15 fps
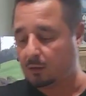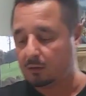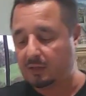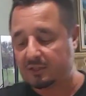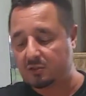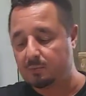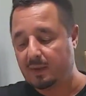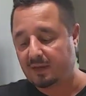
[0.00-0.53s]

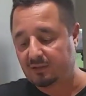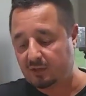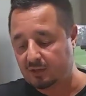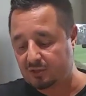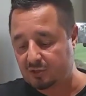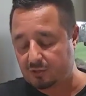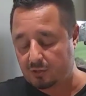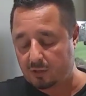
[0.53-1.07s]
Let's make
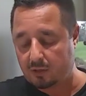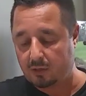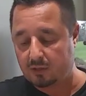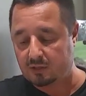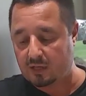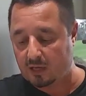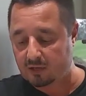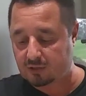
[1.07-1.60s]

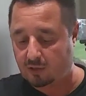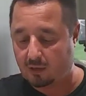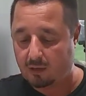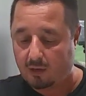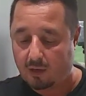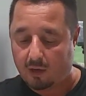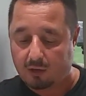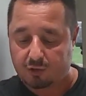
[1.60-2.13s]
this salsa.
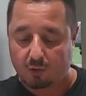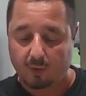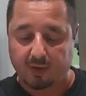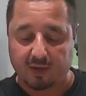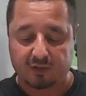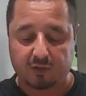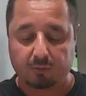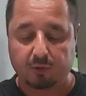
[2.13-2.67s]
So we
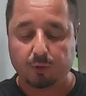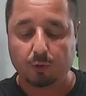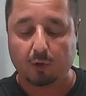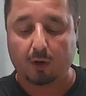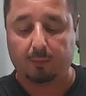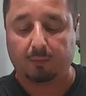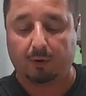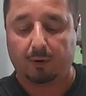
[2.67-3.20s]
got some
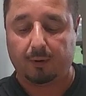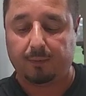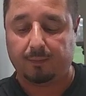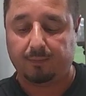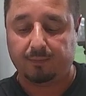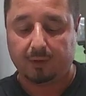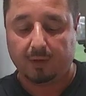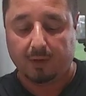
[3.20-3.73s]
cucumber.
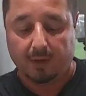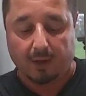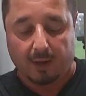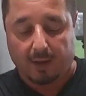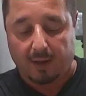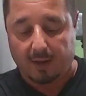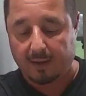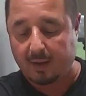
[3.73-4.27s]

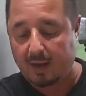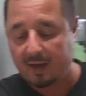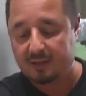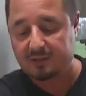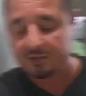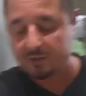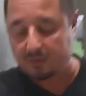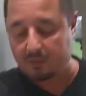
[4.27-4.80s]
And
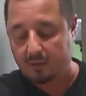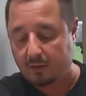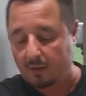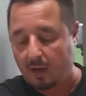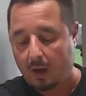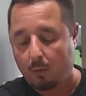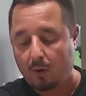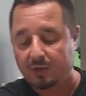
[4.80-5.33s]
guys,
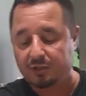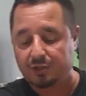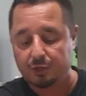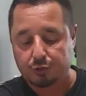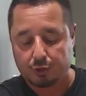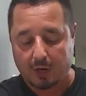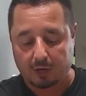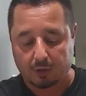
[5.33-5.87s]
I want to
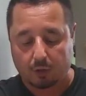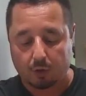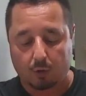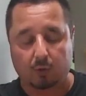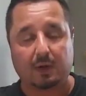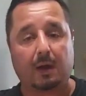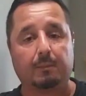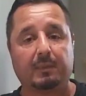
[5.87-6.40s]
teach you how to cook
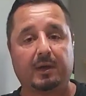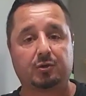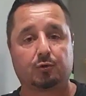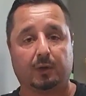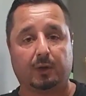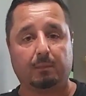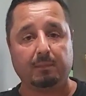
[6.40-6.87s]
without measuring.